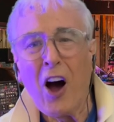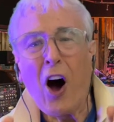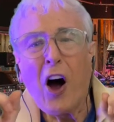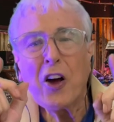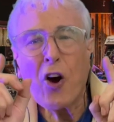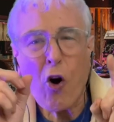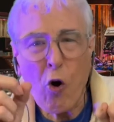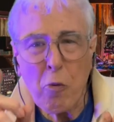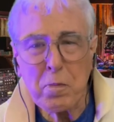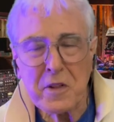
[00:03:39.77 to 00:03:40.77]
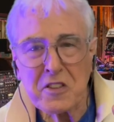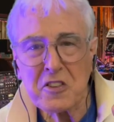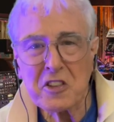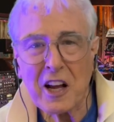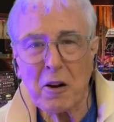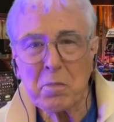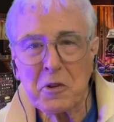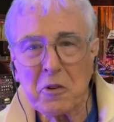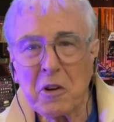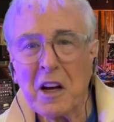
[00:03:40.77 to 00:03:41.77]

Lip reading: I hope this has helped you.